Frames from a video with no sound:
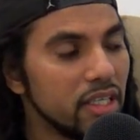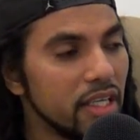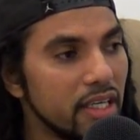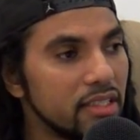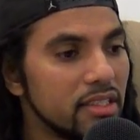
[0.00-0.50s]

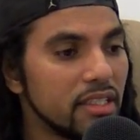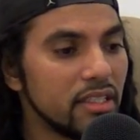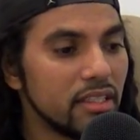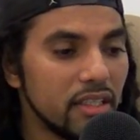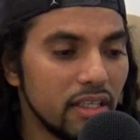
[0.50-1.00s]
Like, let's
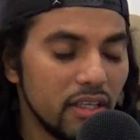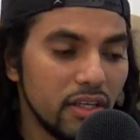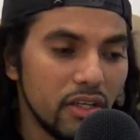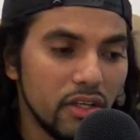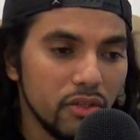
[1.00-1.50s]
say
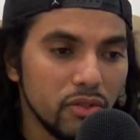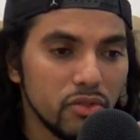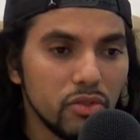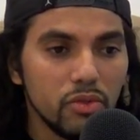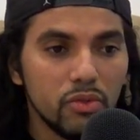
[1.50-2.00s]

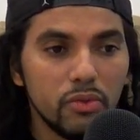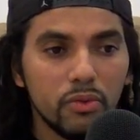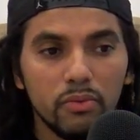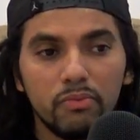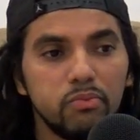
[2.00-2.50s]

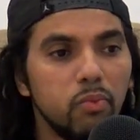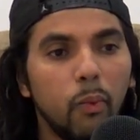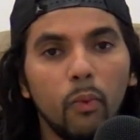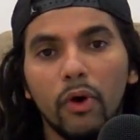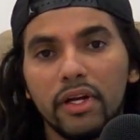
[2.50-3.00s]
you
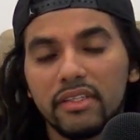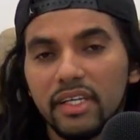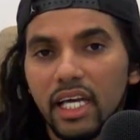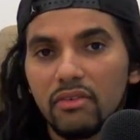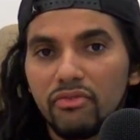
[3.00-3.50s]
wanted to
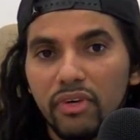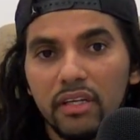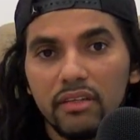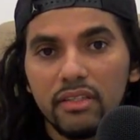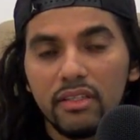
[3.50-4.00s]
get
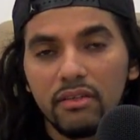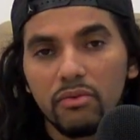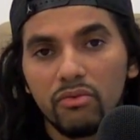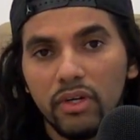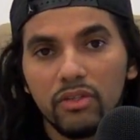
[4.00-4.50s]
fit,
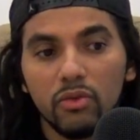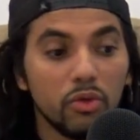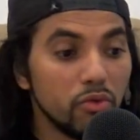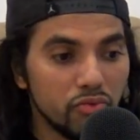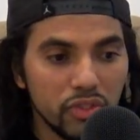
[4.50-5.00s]
right?
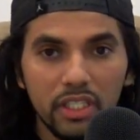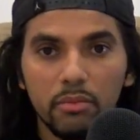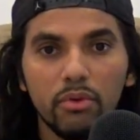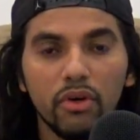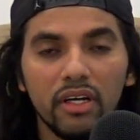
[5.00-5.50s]
Or read a
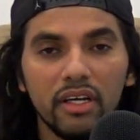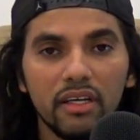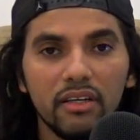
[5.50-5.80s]
book,